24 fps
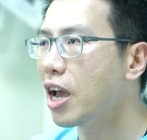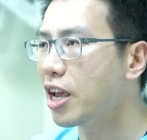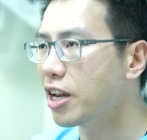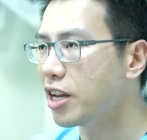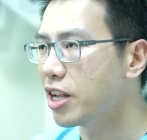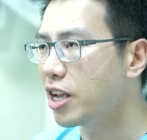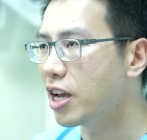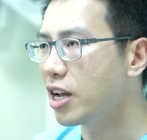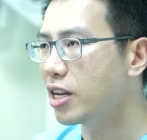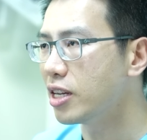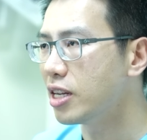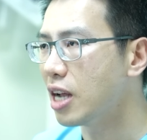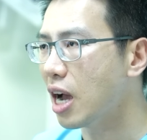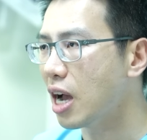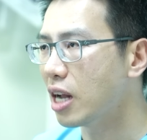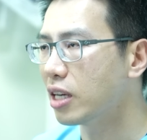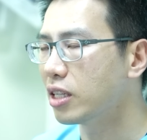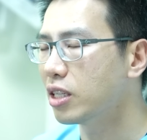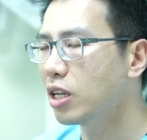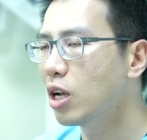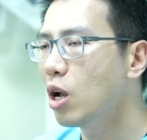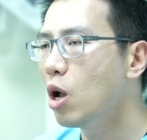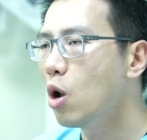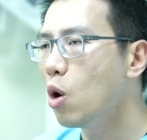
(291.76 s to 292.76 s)
idea
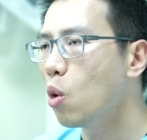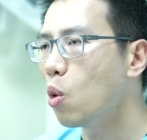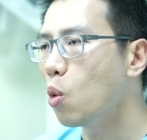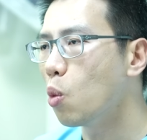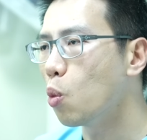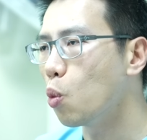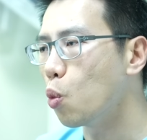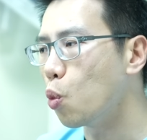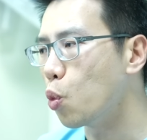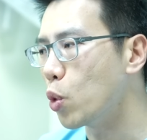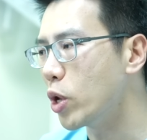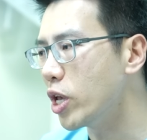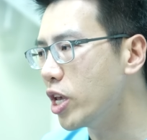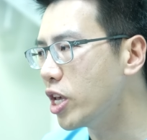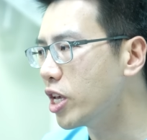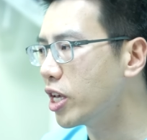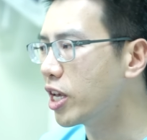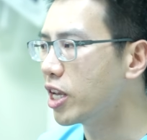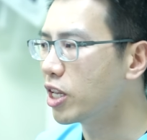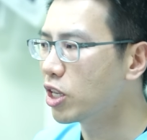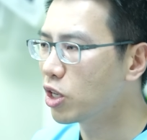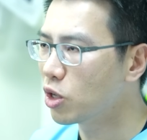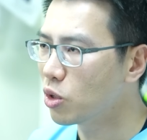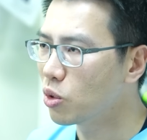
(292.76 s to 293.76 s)
that we
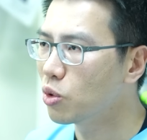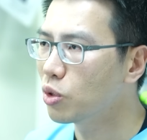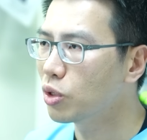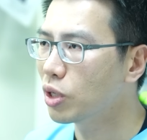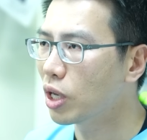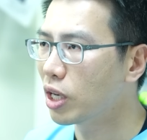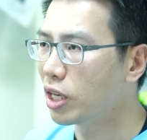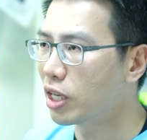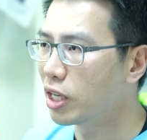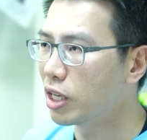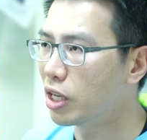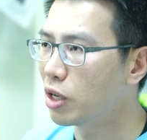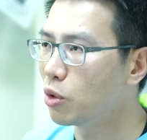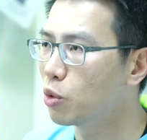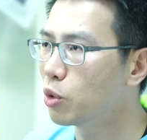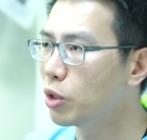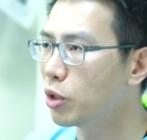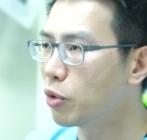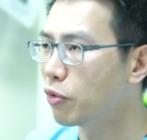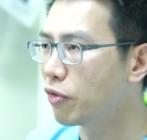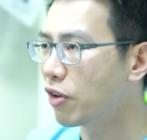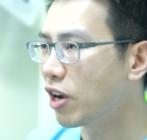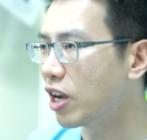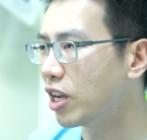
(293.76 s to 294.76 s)
can use a new
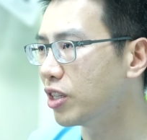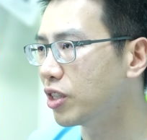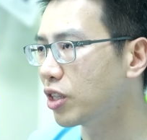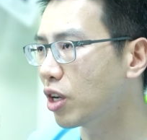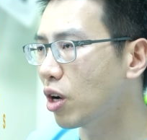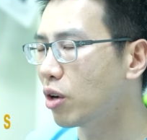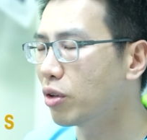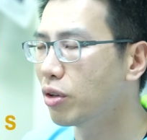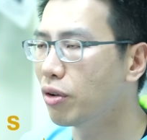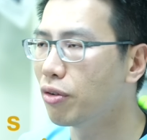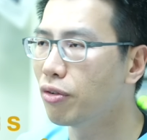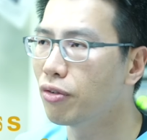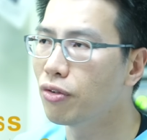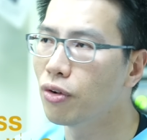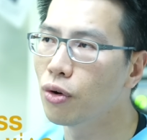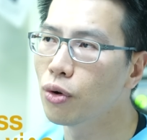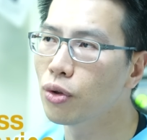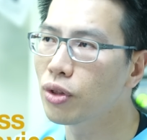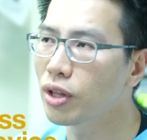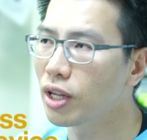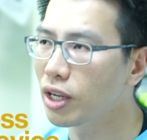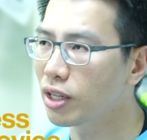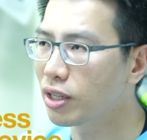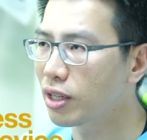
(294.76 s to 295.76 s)
device called the full
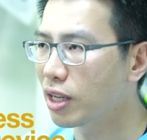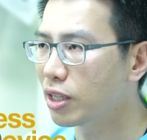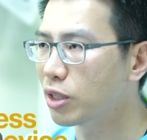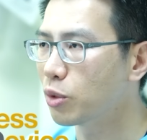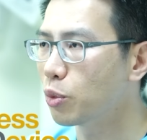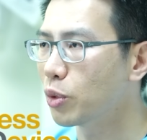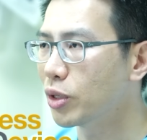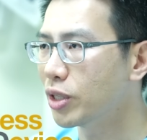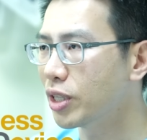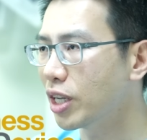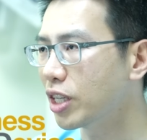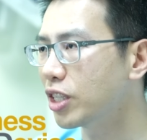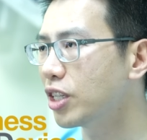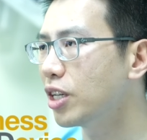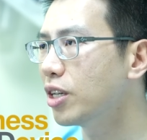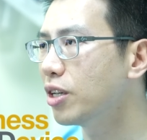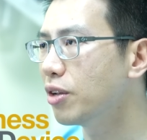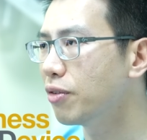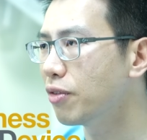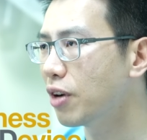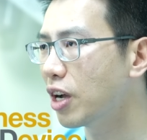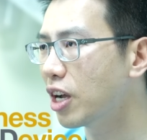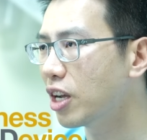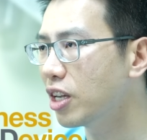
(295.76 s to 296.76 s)
thickness resection
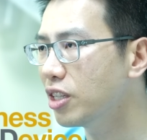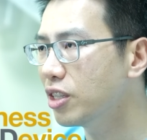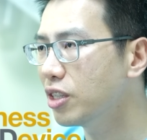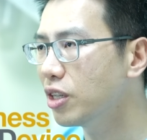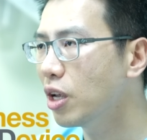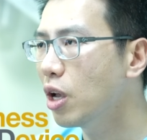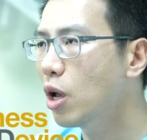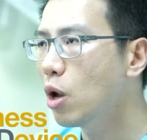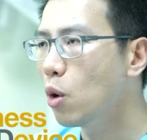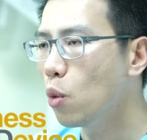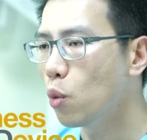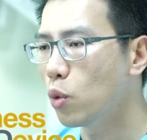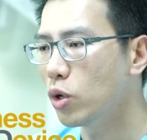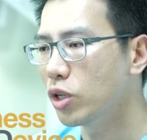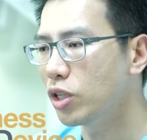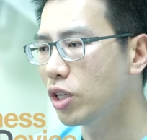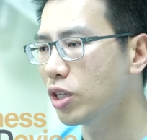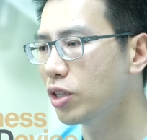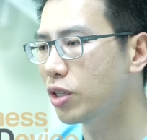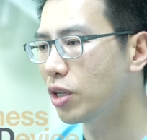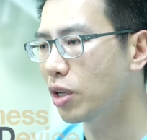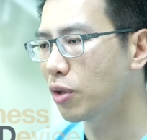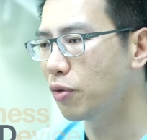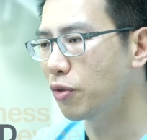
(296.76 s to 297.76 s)
device, which
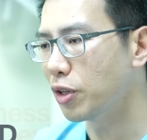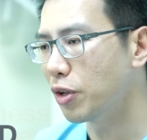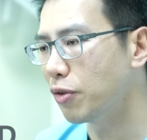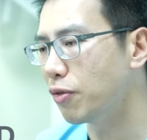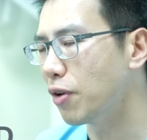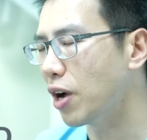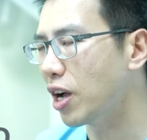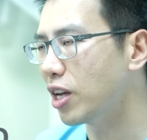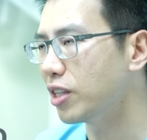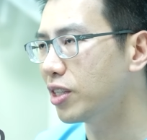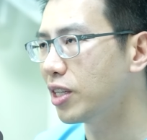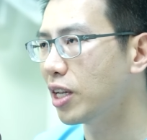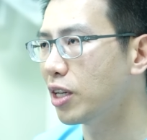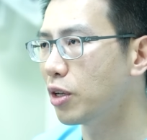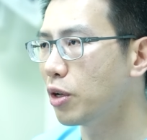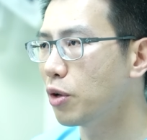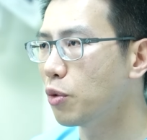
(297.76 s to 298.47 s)
is a device that